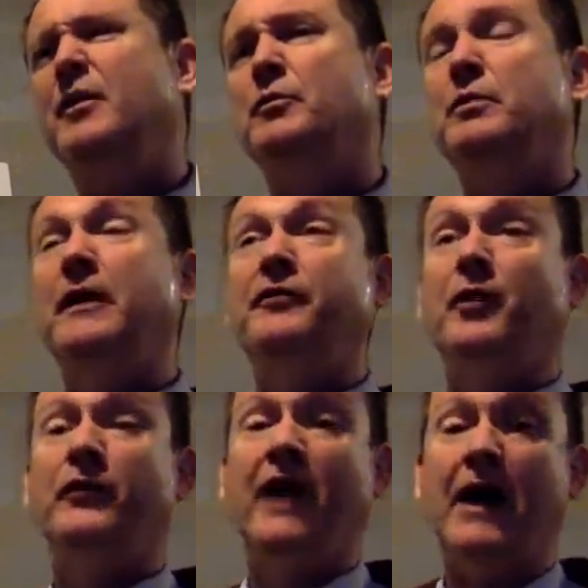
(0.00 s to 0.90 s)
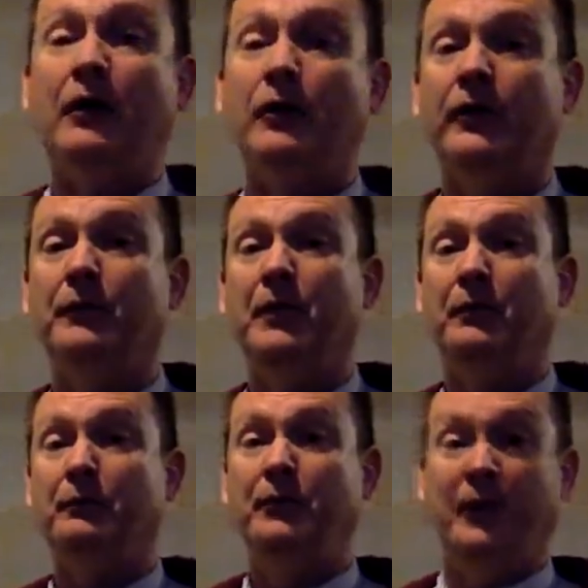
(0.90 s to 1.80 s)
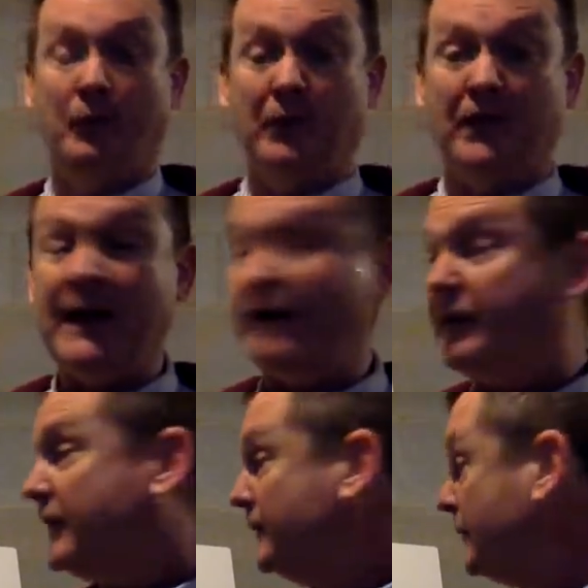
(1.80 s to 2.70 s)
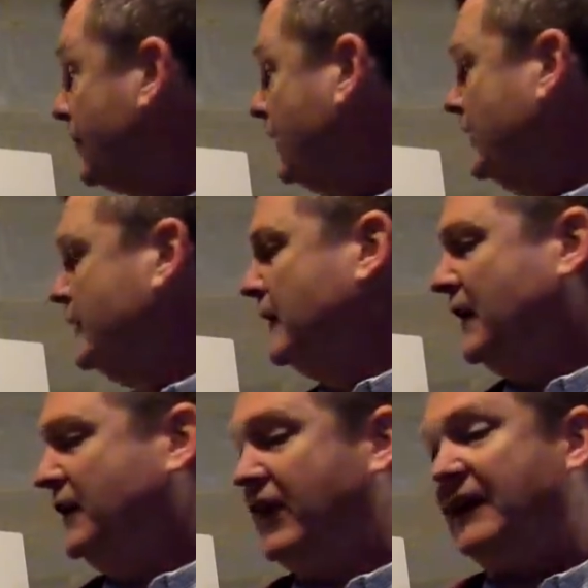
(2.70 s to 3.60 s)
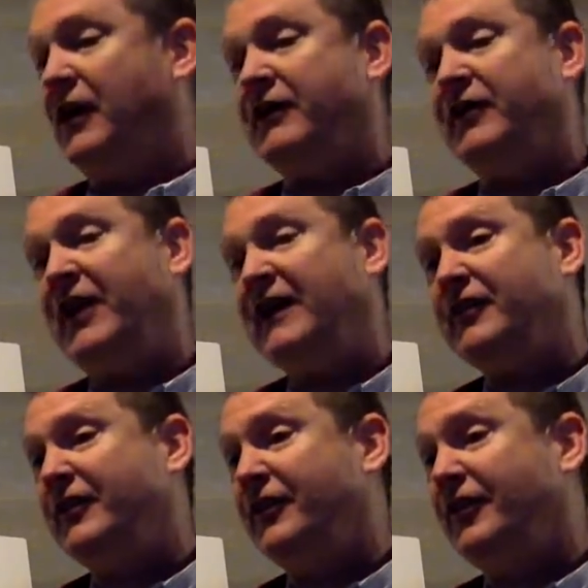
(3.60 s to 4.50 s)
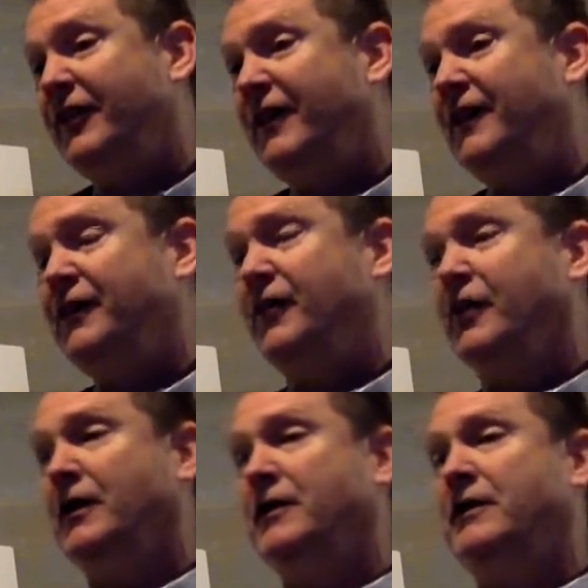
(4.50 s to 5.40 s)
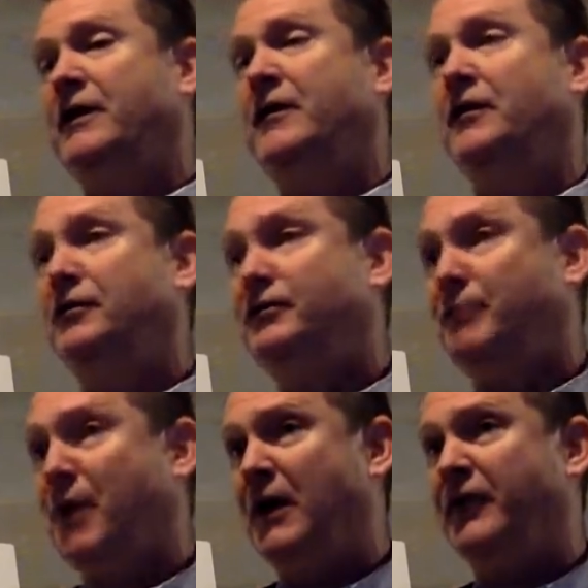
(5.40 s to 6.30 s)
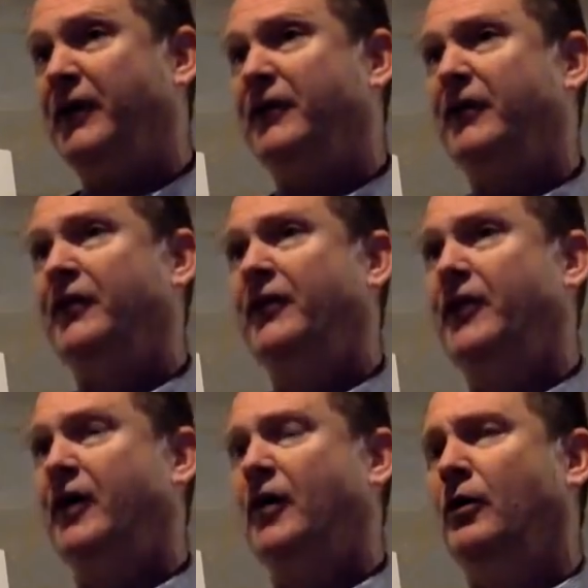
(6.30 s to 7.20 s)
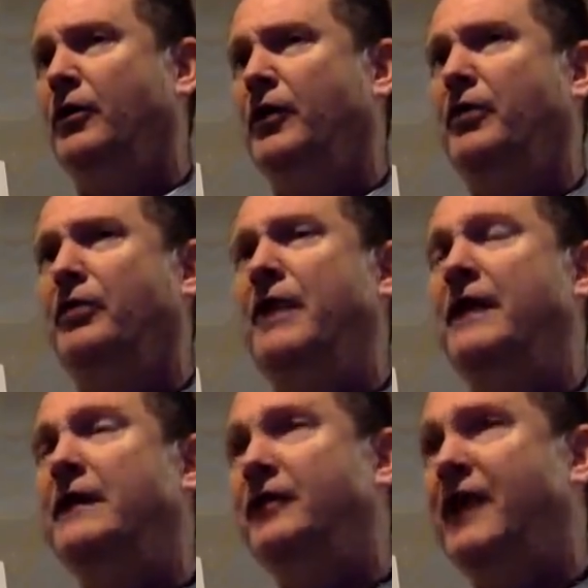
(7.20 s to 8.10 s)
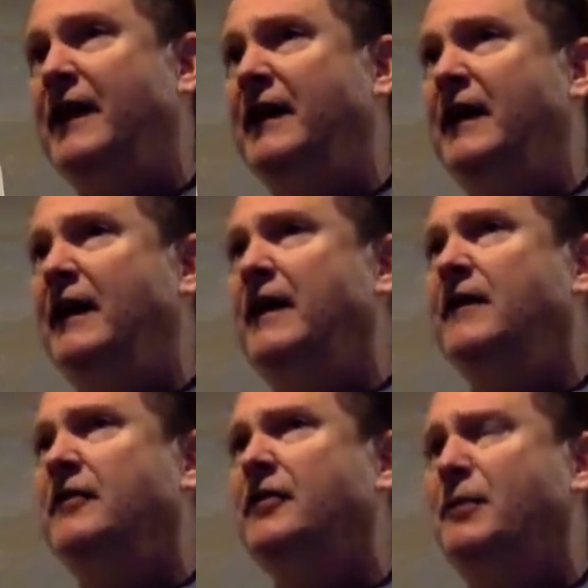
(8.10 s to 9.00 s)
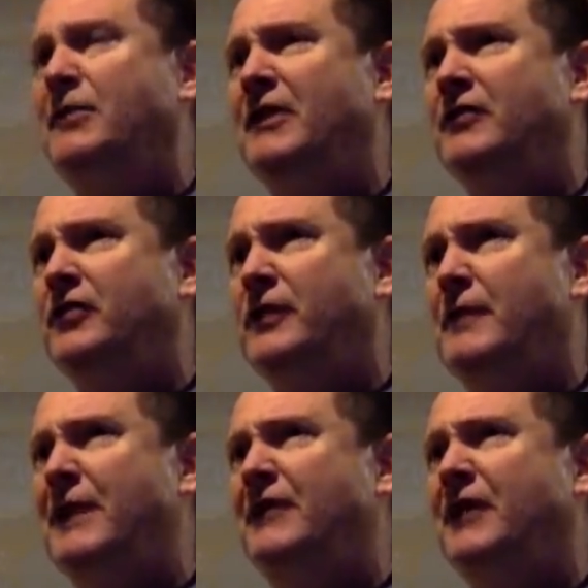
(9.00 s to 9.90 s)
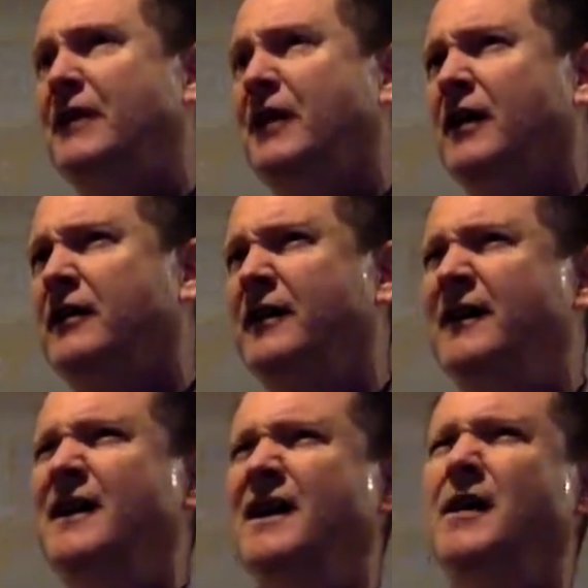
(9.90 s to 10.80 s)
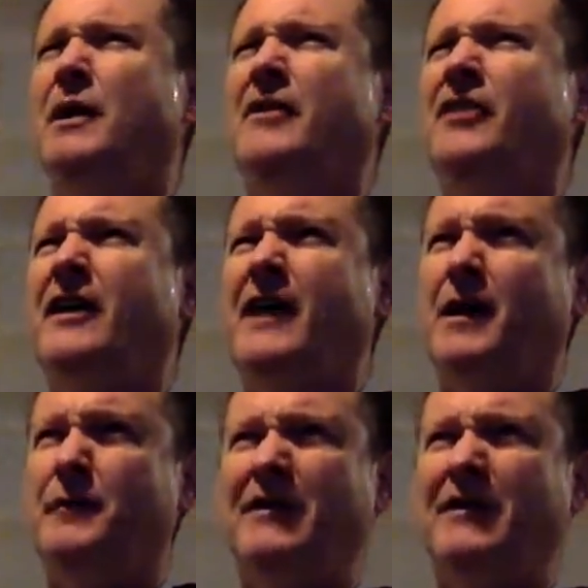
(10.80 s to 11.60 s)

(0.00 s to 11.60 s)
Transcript: As far as the algorithm, they're related. Deadlock detection says you're going to give processes all the things they need to potentially make a deadlock. And when I say that, I mean the